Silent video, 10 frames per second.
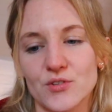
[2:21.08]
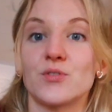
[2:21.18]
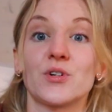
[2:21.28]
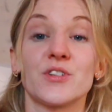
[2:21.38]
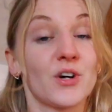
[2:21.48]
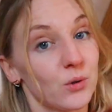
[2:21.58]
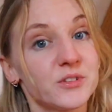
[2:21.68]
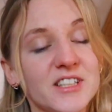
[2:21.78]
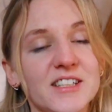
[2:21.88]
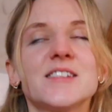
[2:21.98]
for the
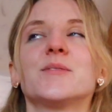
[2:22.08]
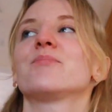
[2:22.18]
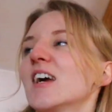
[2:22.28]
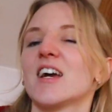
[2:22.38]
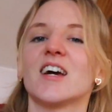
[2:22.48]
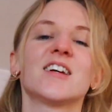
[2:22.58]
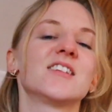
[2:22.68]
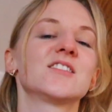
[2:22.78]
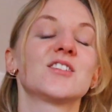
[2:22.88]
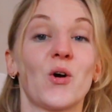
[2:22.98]
holidays.
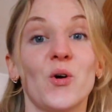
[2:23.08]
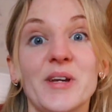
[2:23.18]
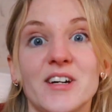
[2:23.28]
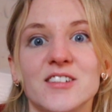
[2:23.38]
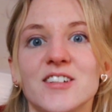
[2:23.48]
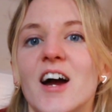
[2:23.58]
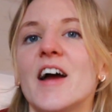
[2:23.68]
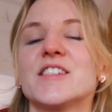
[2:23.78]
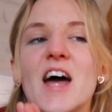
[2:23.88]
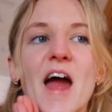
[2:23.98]
And oh my god,
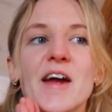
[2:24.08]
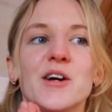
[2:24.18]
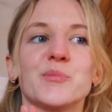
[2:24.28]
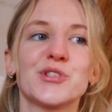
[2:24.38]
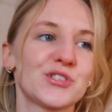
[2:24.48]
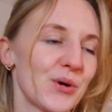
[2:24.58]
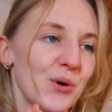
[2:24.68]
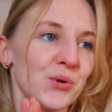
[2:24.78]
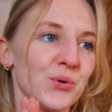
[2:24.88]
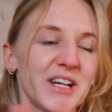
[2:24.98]
guys, I am
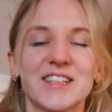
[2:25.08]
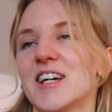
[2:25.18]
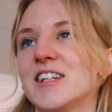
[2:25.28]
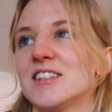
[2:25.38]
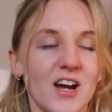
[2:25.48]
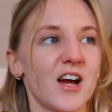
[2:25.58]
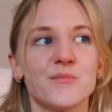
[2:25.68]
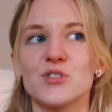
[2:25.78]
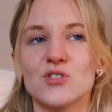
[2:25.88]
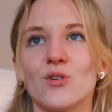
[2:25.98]
so excited.
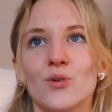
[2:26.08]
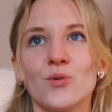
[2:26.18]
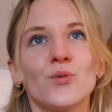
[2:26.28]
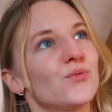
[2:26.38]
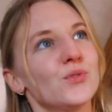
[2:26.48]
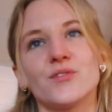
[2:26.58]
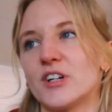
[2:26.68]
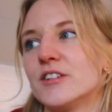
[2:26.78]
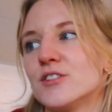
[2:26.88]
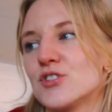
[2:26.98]
I'm so full of
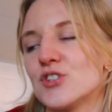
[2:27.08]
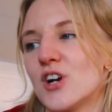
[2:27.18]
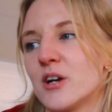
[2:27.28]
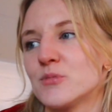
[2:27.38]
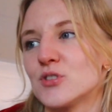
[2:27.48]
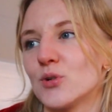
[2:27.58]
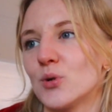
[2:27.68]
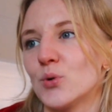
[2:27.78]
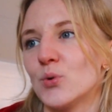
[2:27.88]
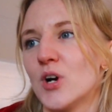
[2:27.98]
energy. I'm
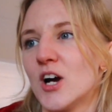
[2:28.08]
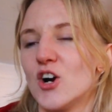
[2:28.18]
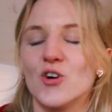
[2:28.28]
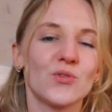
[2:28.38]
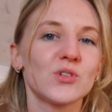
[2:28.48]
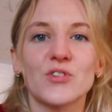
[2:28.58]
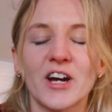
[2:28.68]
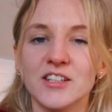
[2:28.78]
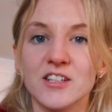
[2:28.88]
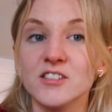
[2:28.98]
so full of
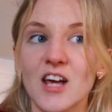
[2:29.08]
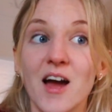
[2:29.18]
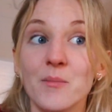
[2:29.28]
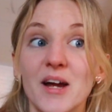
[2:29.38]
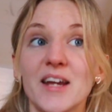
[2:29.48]
ideas. I'm